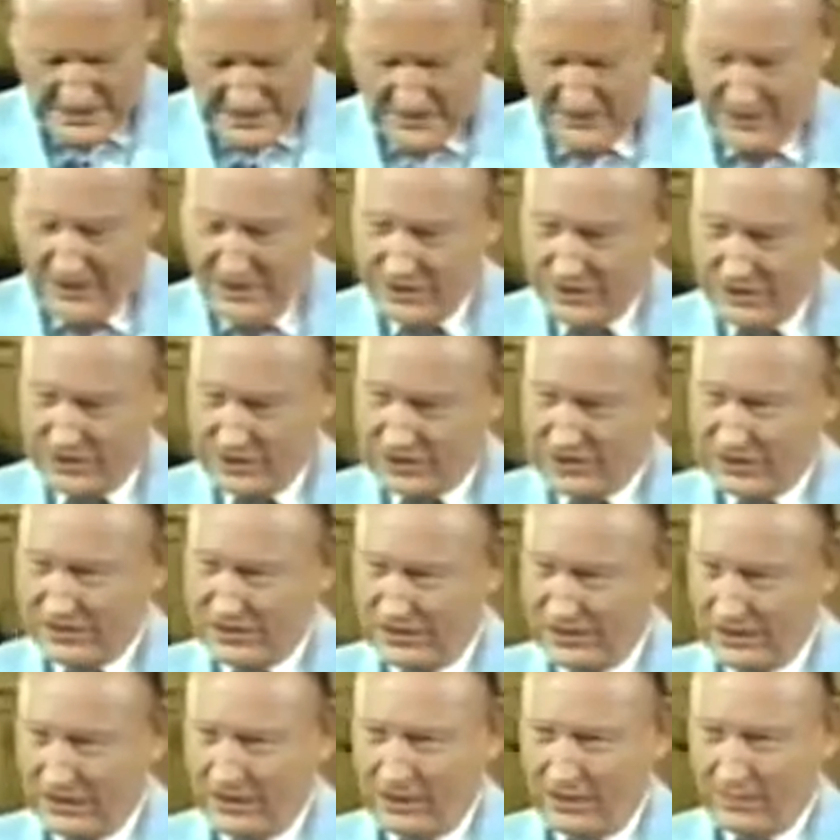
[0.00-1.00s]
in this
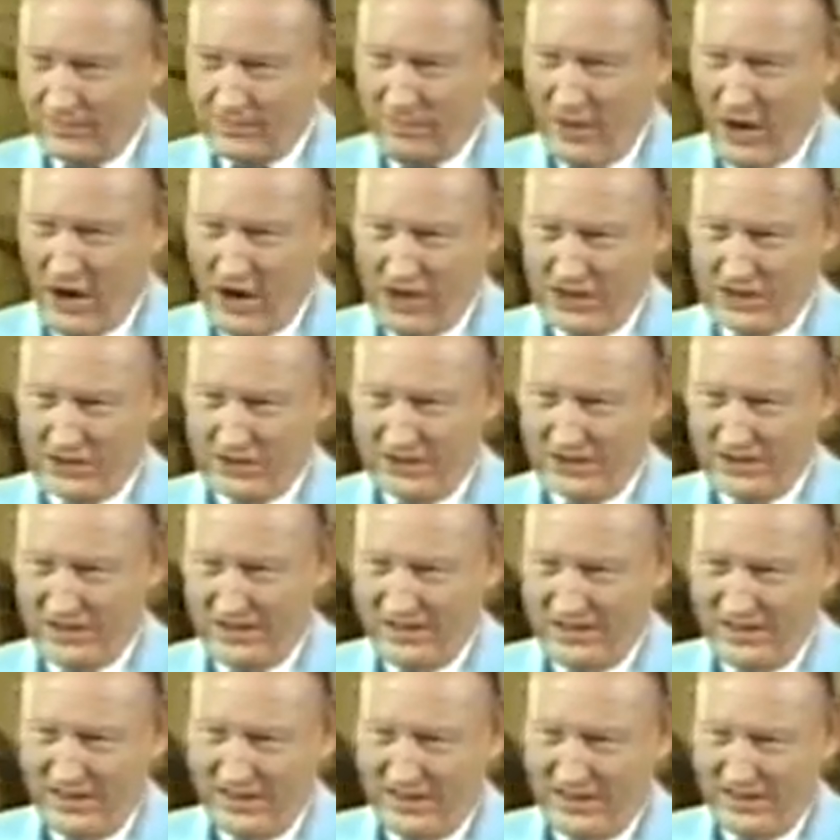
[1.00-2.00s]
little part
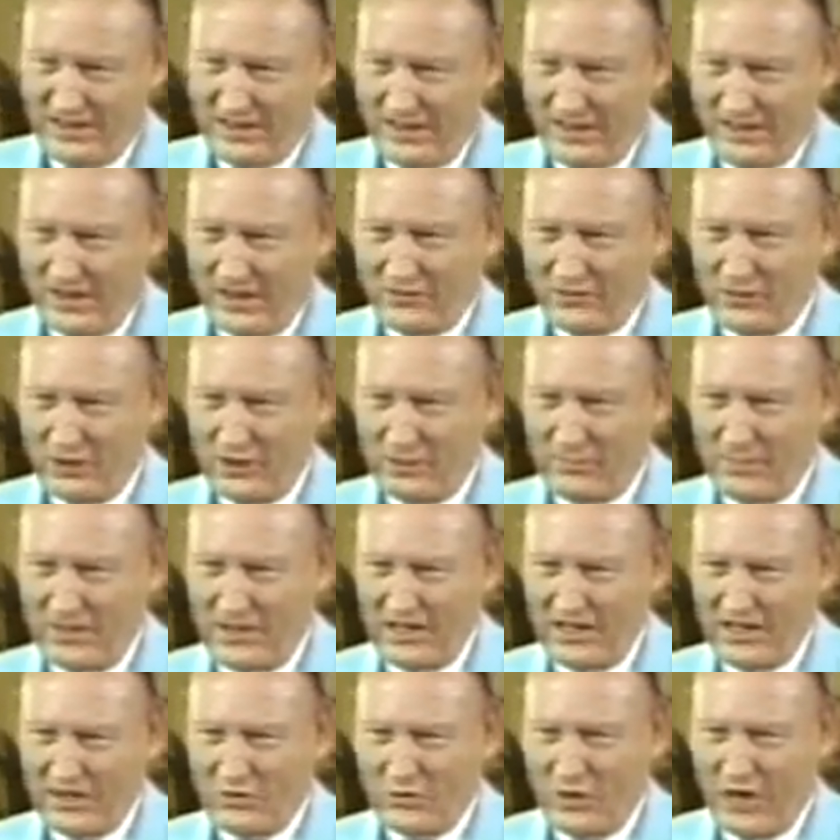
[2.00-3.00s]
of your
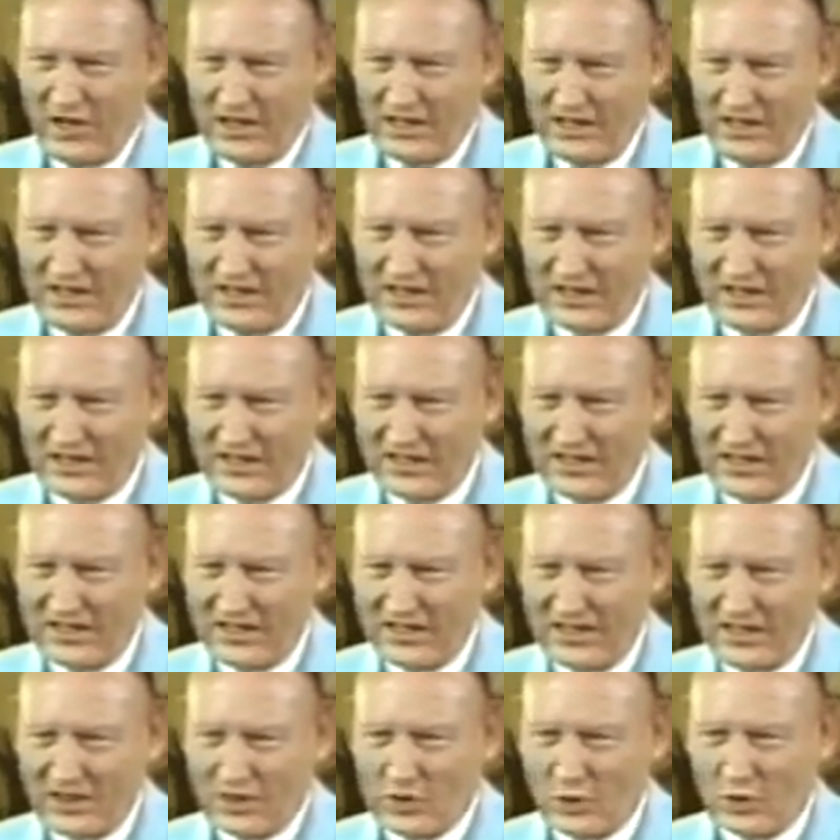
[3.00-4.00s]
being right here,
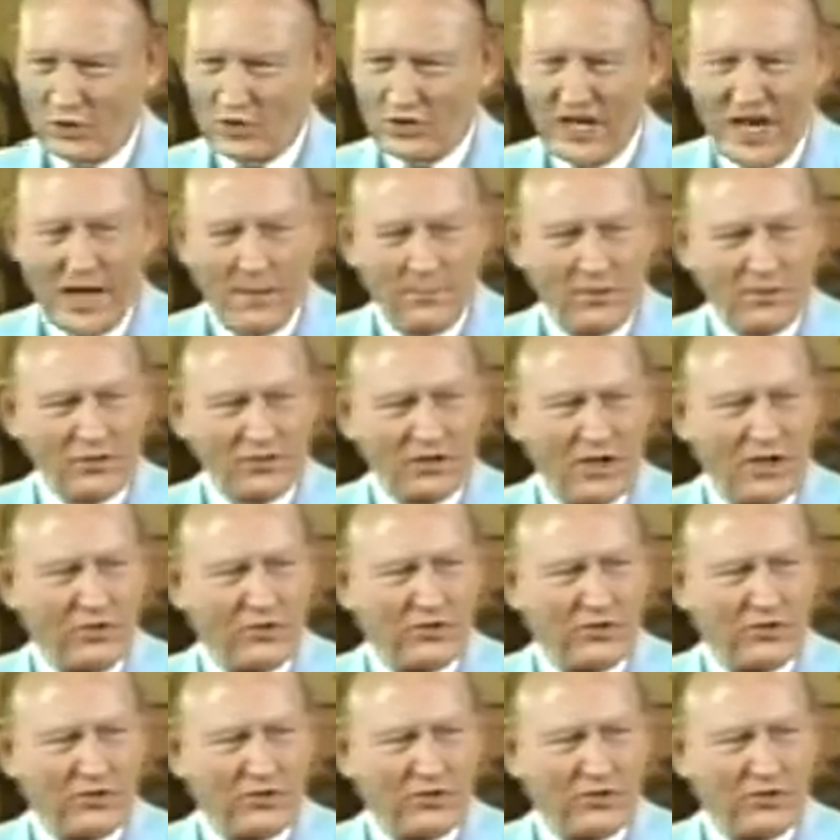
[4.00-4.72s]
to establish a